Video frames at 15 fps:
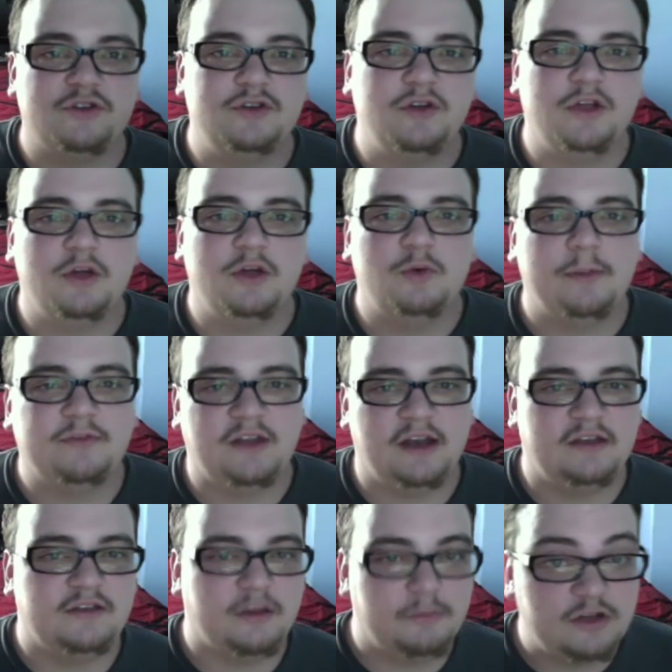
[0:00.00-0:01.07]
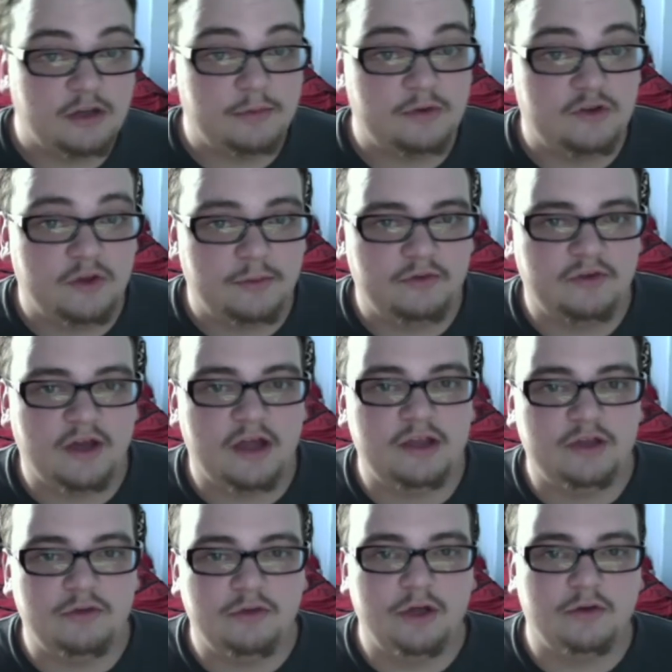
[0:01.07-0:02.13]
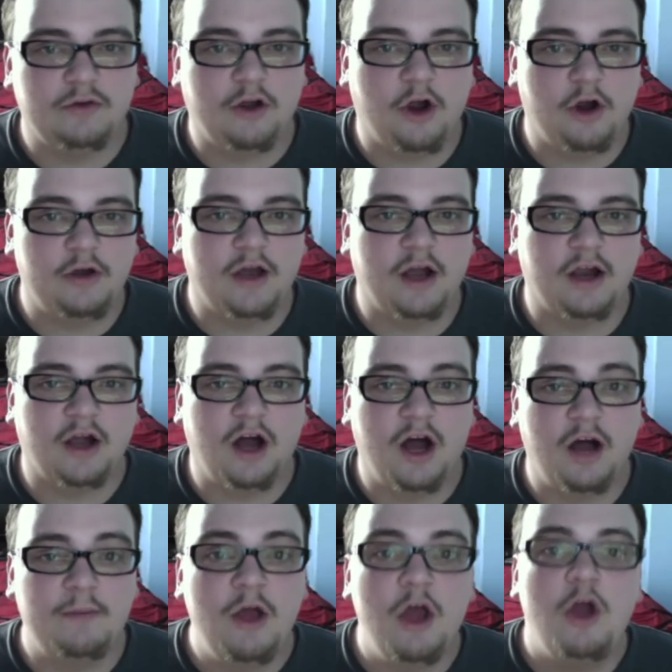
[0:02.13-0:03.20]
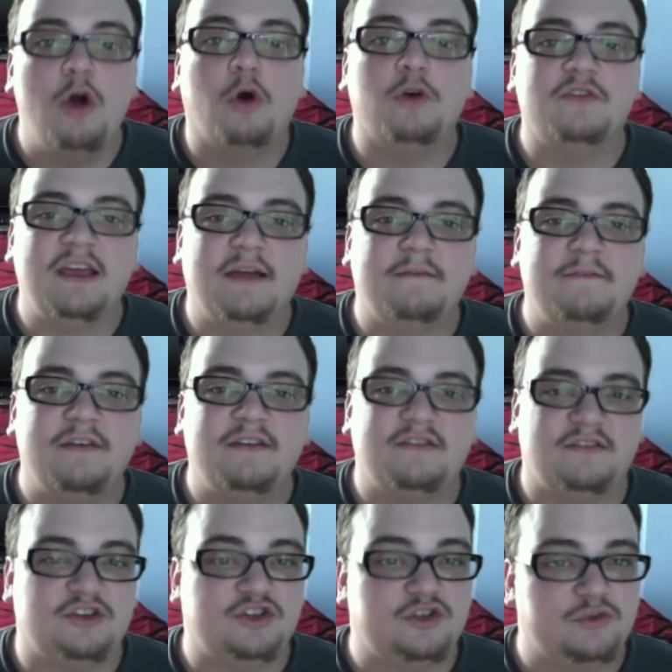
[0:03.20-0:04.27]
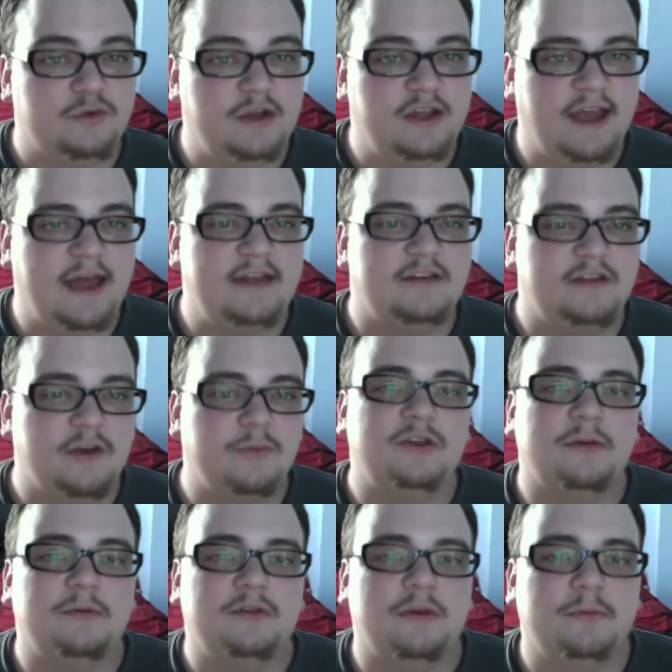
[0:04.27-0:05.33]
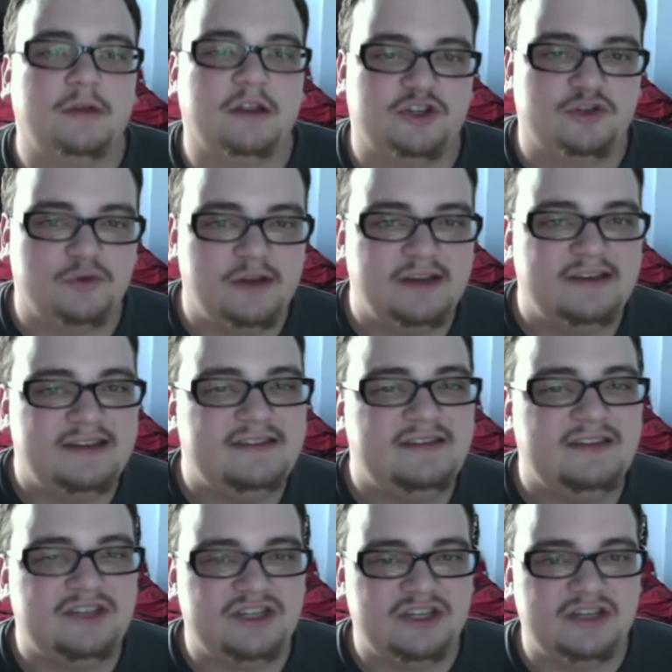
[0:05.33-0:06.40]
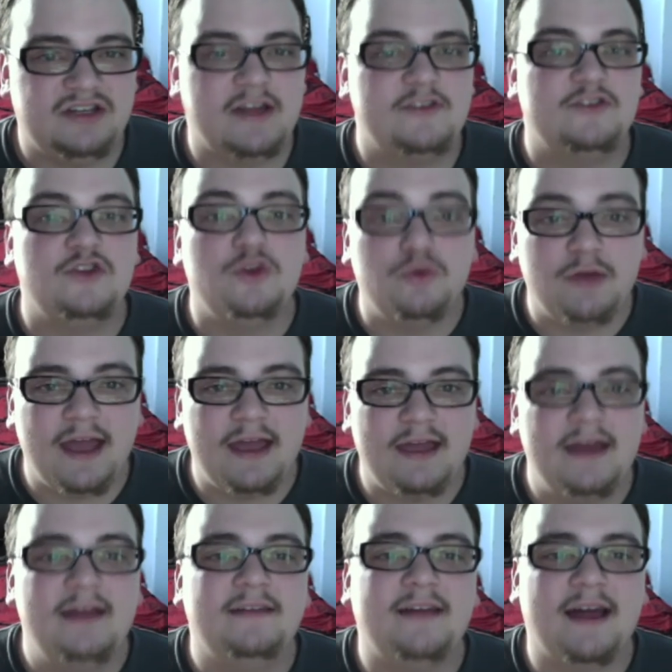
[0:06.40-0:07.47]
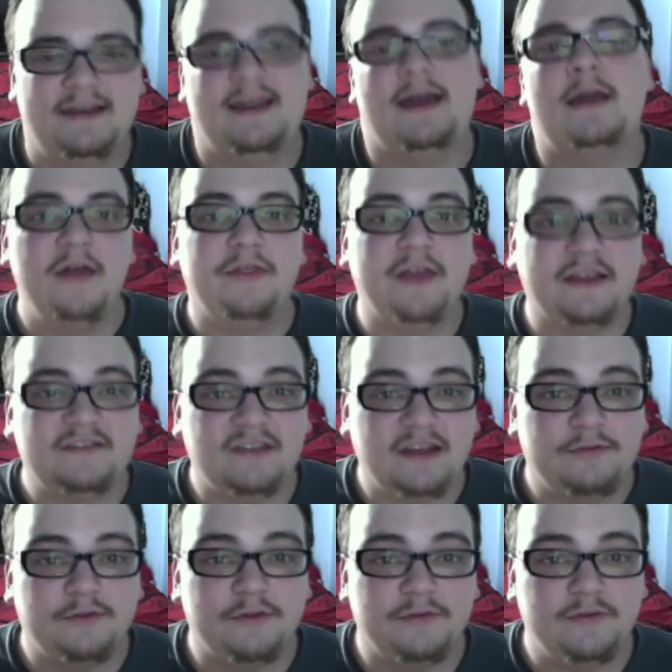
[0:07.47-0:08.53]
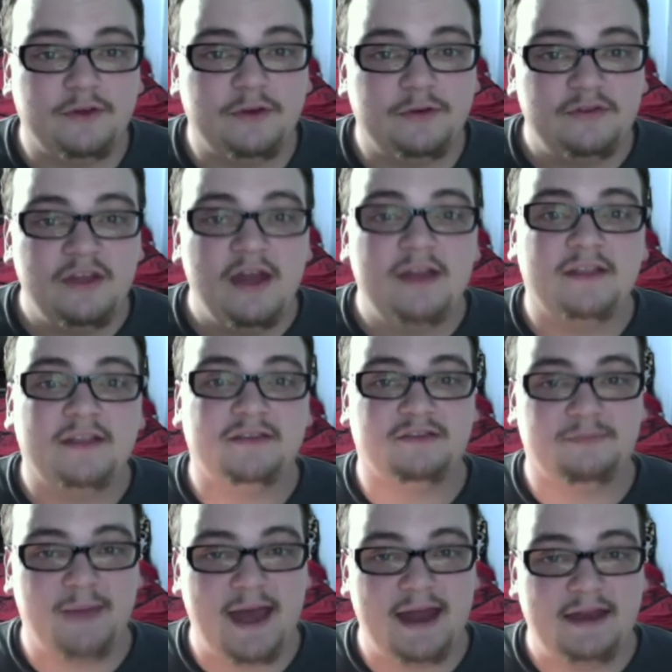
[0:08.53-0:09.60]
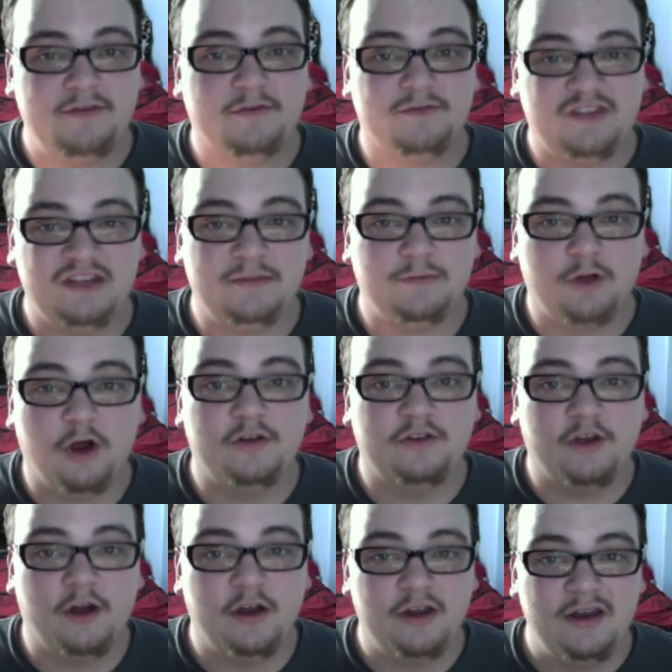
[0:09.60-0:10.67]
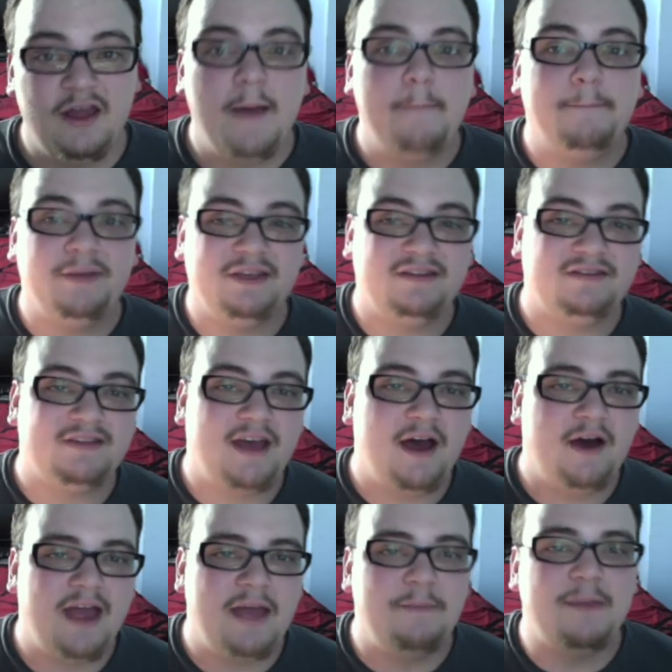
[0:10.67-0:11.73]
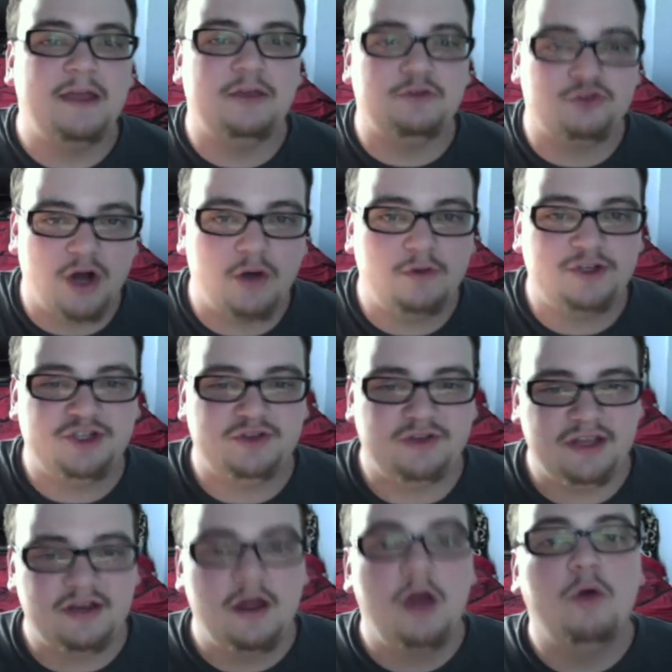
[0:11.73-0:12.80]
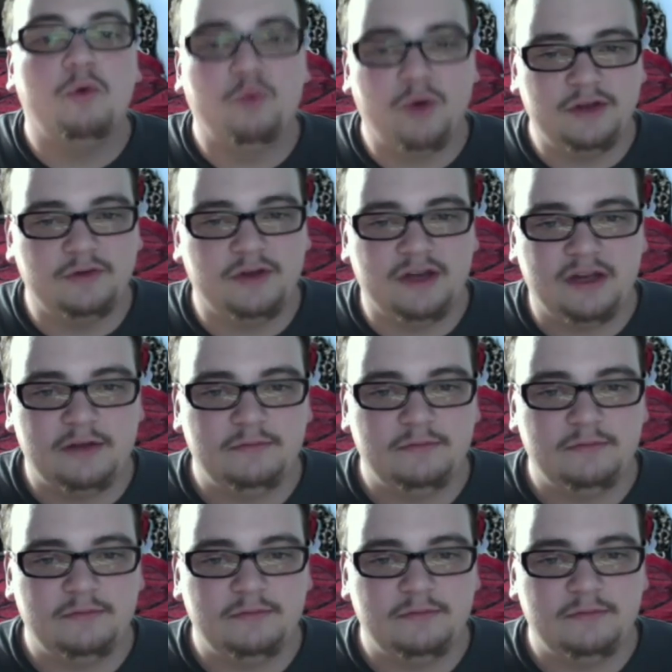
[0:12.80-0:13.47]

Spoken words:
Yu-Gi-Oh website at www.yugiocard.com or take a visit to Shriek at www.shriek.tcg.today.net. Thanks again for the views. This is Maddie from Team Card Tarded. Peace out, and may you draw what you need when you need it.